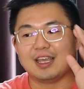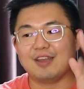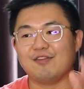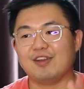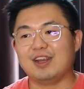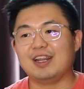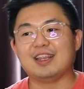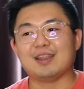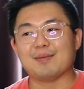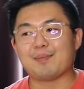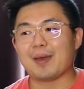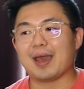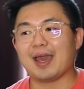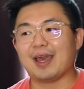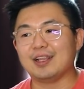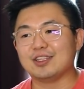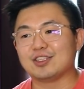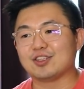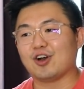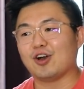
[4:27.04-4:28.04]
it really
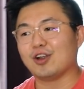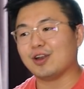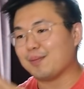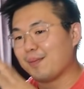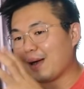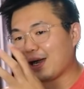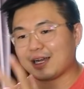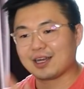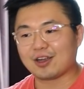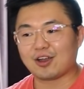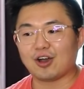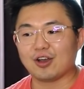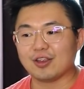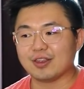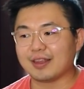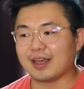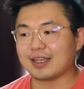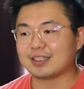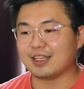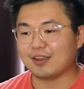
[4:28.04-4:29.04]
depends on the market
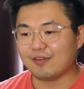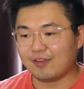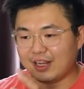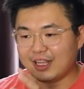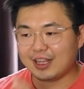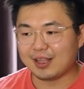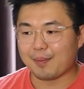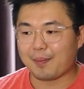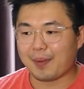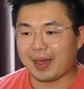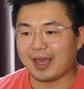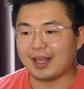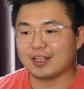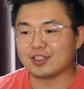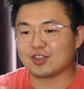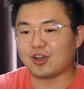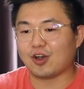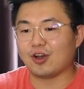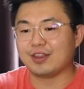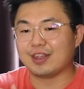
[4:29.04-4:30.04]
context, it really
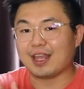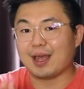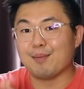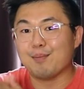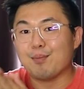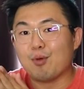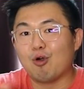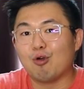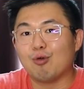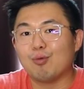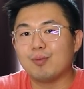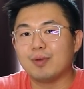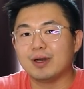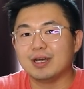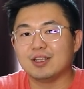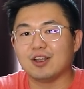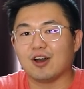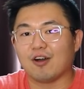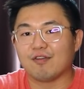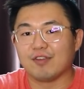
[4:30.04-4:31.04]
depends on that
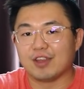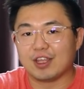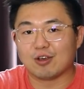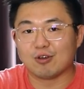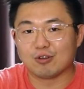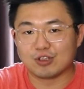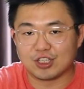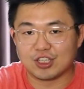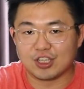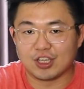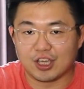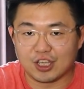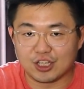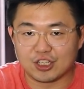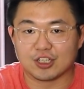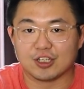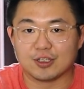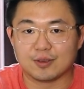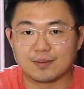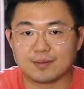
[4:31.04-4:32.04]
moment of
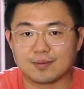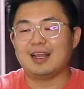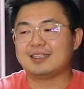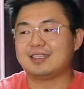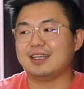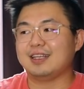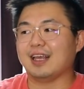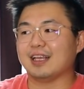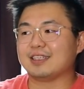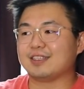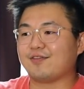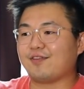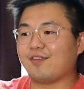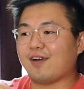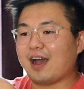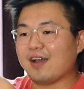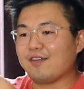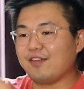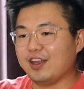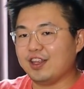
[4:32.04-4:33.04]
negotiation. Let's say there's
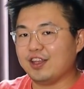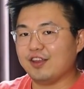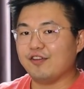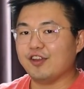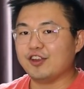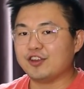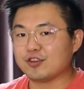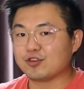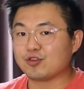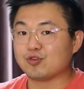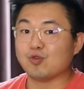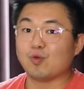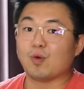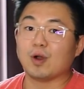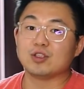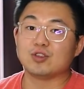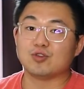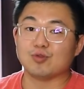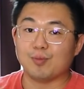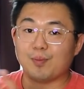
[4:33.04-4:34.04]
5 individuals who
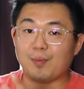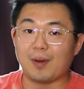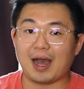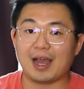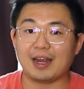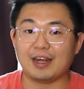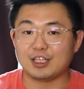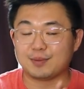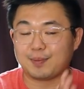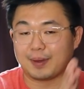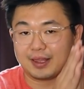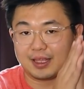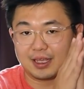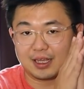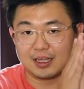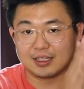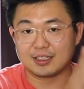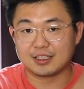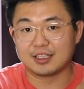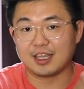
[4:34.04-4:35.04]
wants to buy this
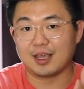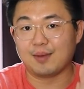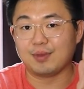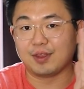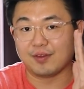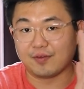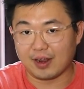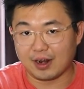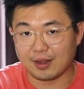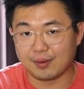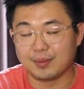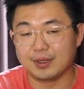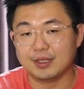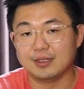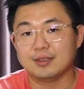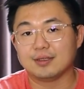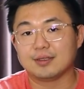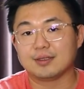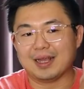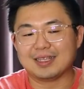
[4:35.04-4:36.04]
particular same
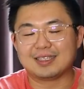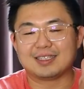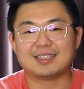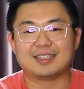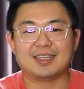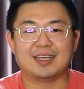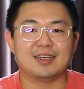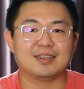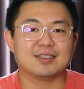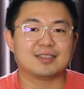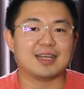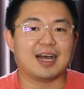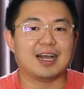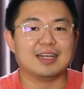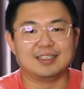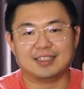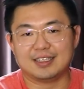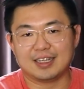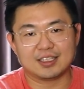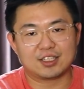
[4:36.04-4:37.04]
development, but sales
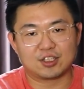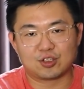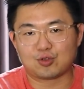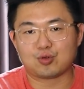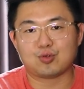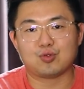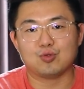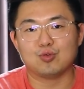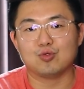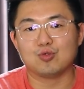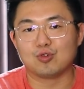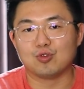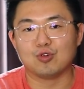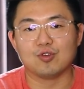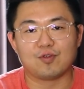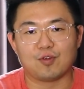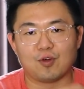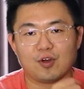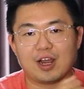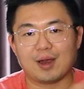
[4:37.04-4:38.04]
are just too good
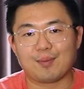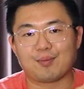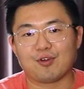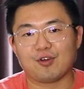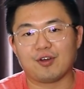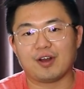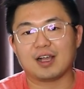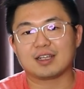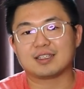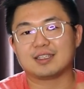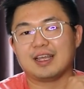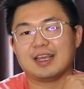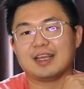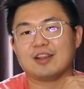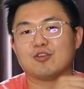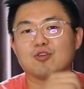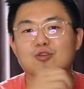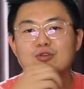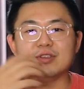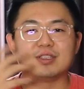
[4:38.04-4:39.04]
for their products. They
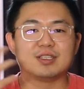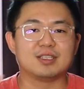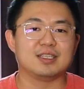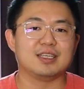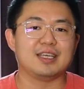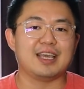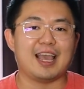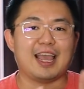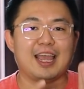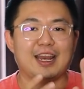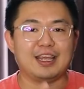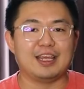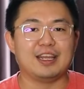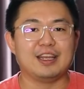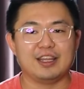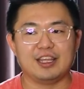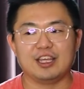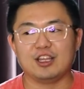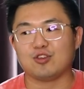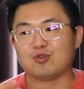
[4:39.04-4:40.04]
don't see any
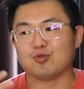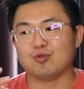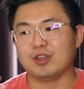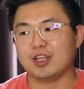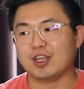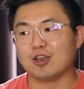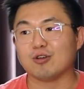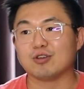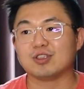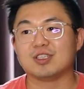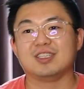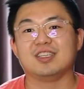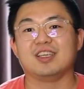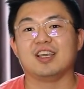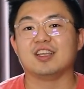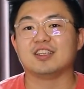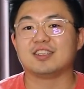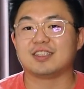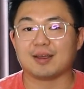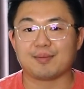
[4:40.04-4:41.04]
need to
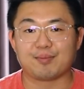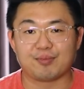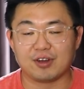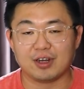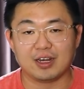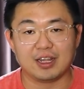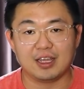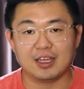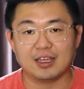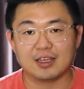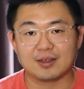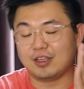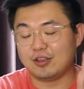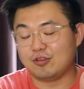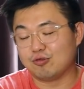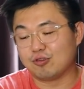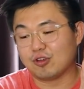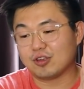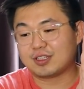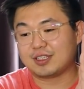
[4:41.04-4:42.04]
negotiate separately. They
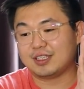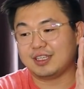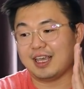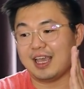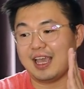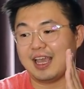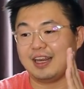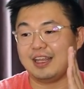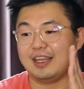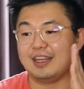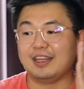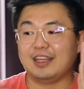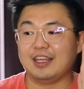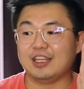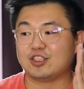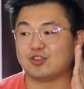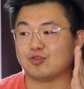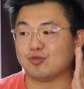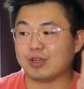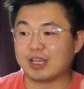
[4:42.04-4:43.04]
do not see any
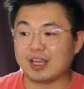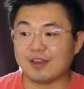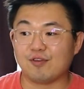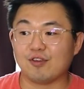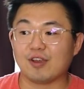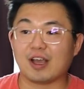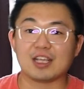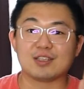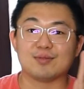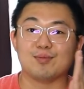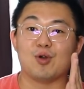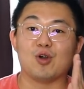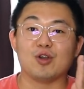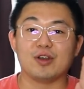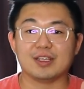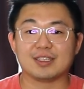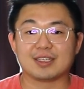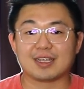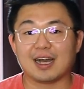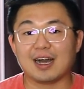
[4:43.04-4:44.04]
needs to give you guys more
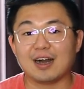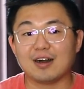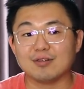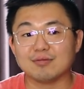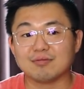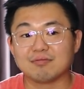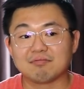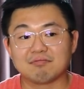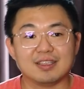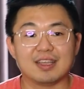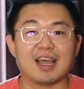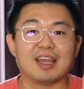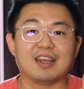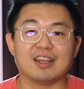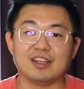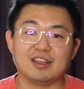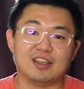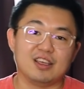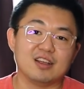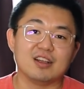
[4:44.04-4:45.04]
discount, then
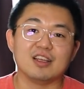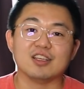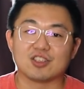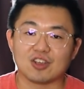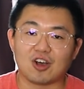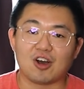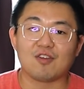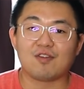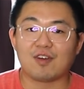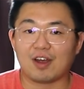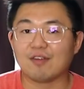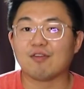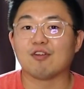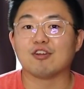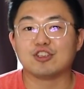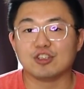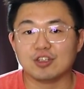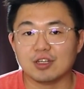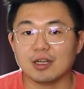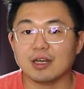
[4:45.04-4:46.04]
the deal is off,
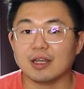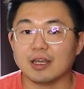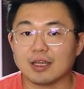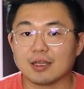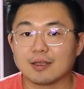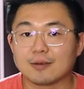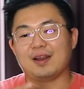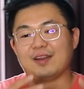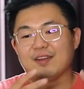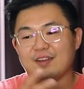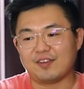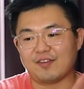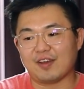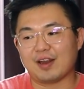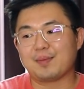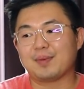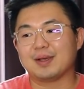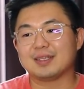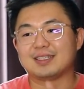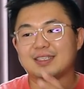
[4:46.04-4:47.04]
unfortunately. But if the
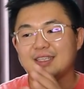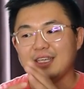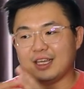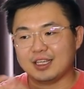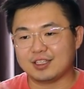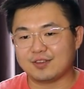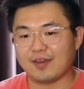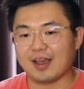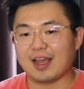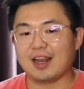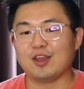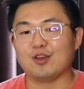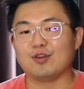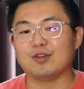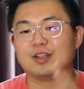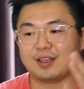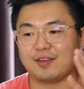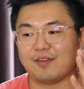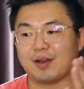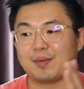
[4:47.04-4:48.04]
developer sees value,
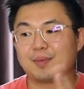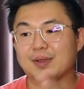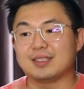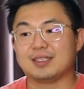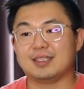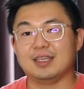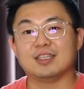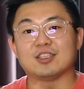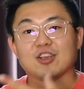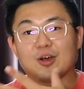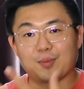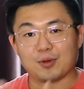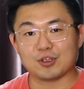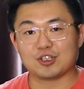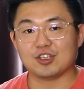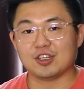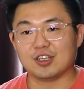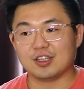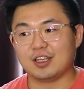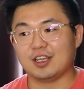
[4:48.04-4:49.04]
the developer sees
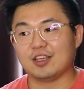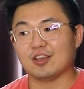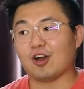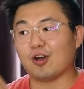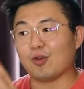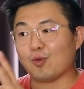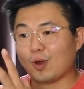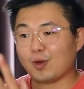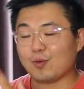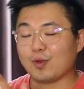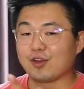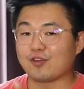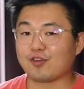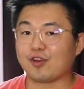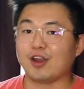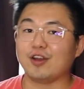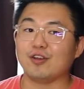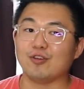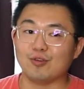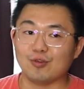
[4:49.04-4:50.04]
opportunity on what we are
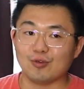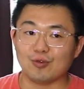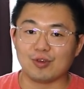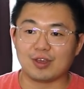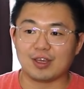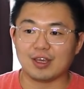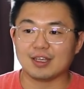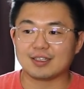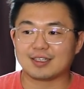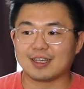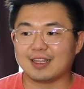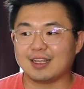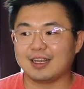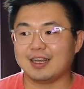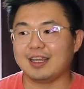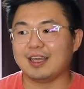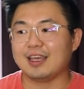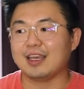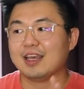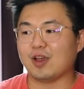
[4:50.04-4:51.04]
trying to do here,
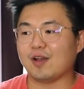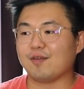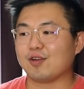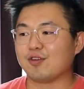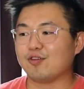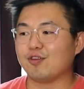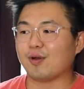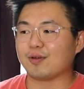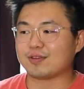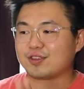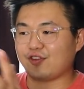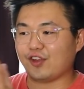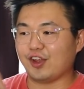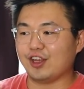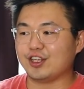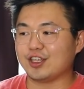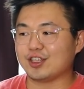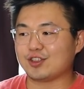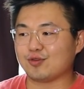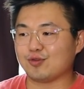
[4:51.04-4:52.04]
suddenly you have a group of
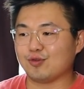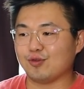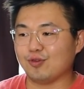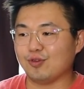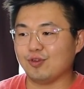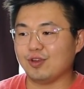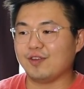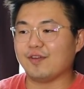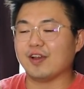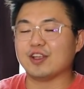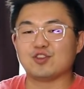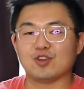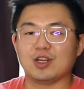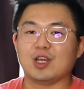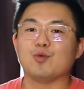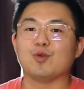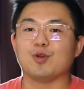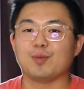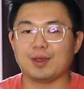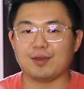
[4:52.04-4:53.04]
strangers who
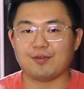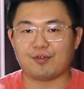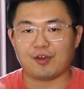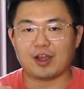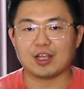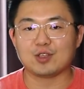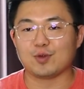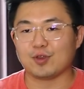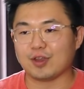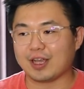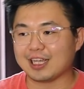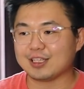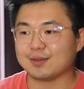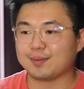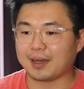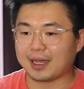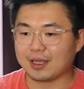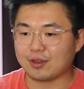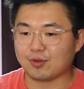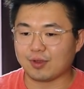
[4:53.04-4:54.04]
eventually will be friends when you guys
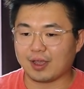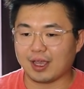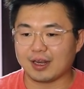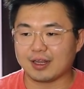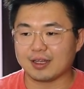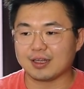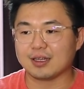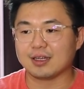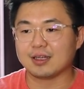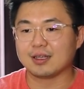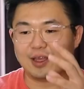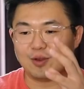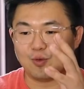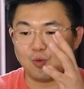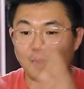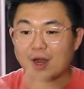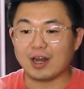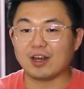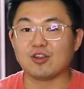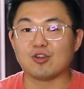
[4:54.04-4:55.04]
buy together.
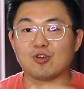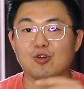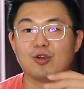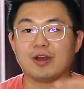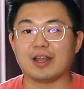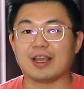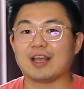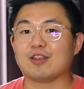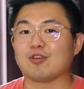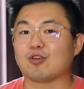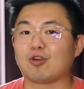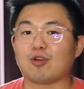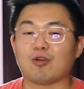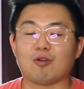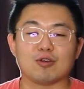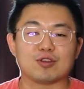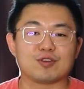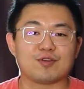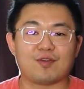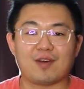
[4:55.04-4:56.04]
In one go, they get to
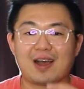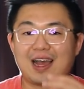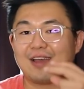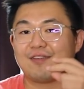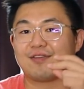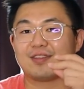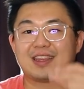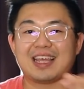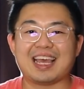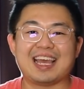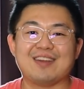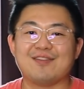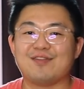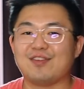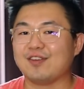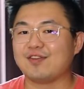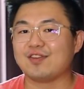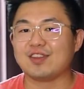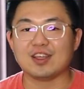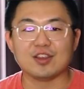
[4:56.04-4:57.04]
close 5, 10,
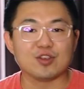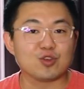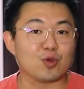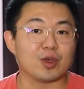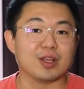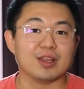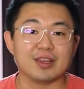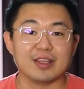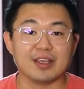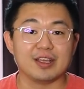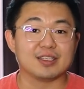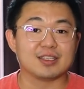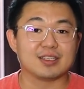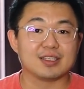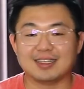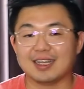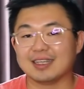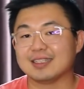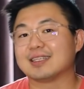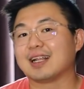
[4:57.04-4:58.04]
15 15, 20s,
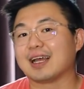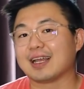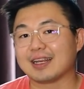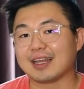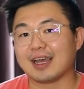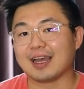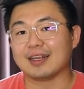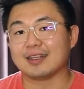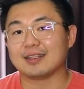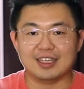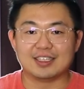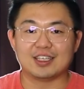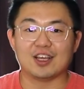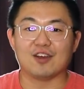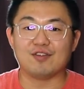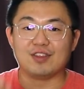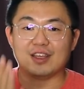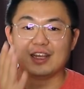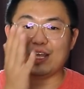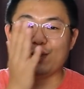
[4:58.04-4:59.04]
just like that,
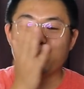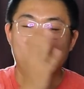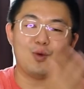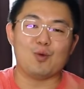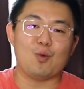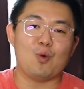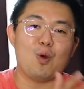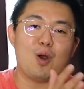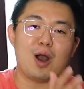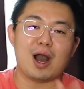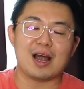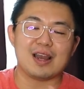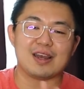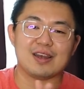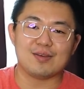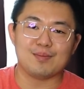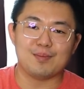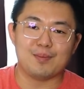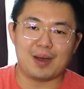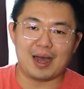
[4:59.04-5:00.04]
instead of dealing with
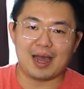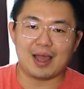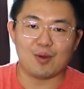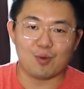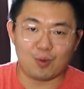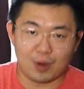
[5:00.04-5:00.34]
one by